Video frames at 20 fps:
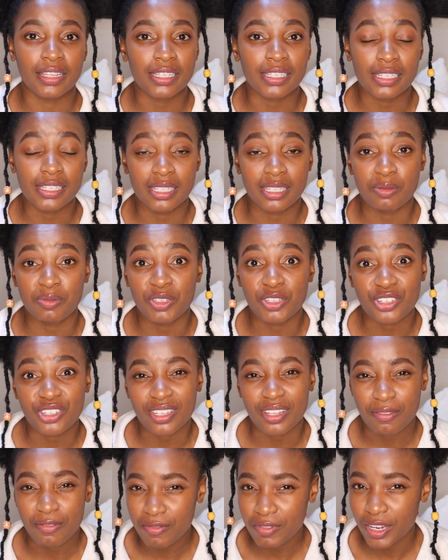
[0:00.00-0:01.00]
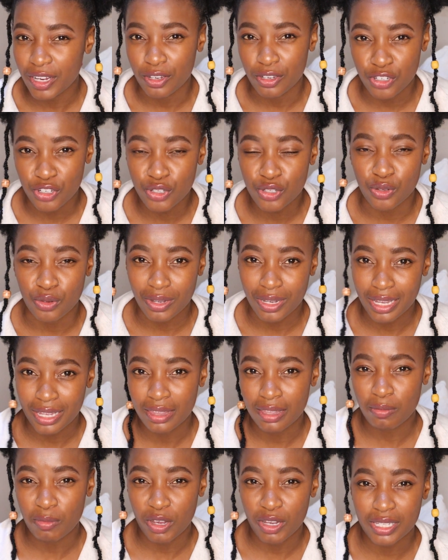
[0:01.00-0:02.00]
the system is just unfair and you just don't
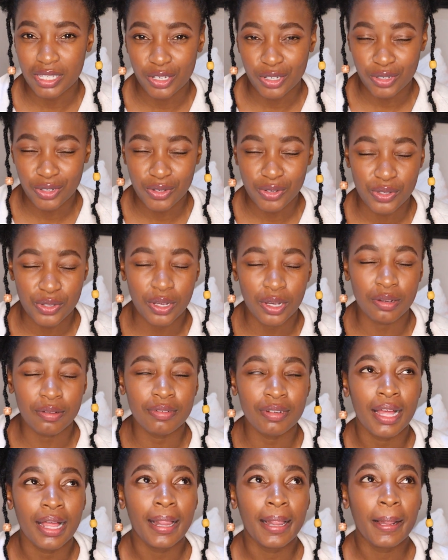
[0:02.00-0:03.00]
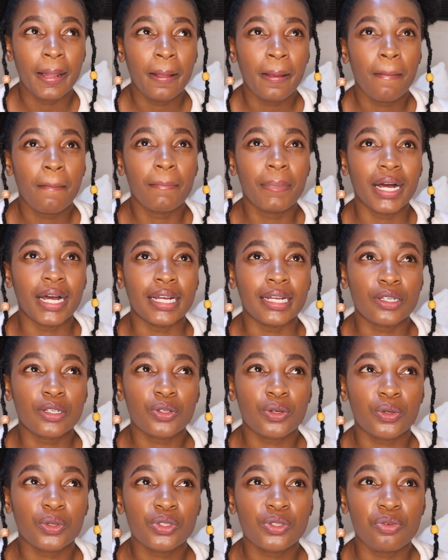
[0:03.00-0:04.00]
get the marks that you deserve.
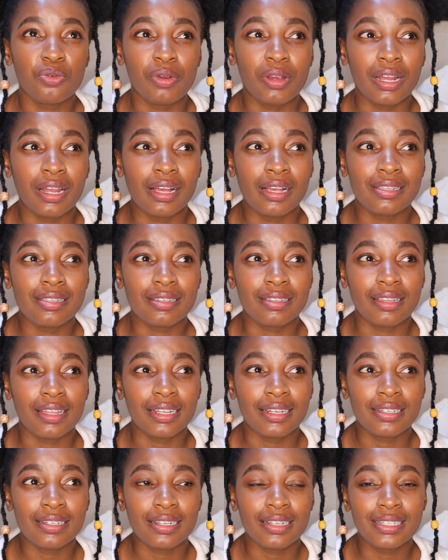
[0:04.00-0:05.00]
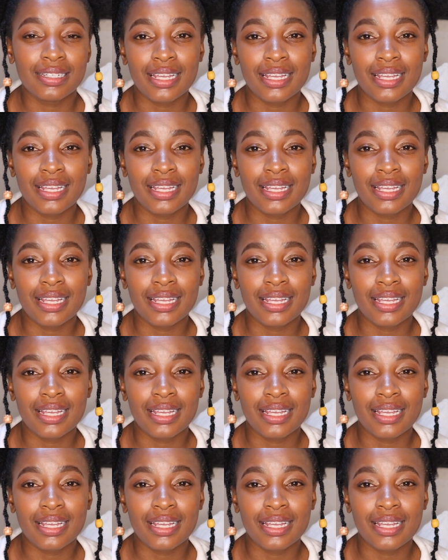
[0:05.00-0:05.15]
But also realizing that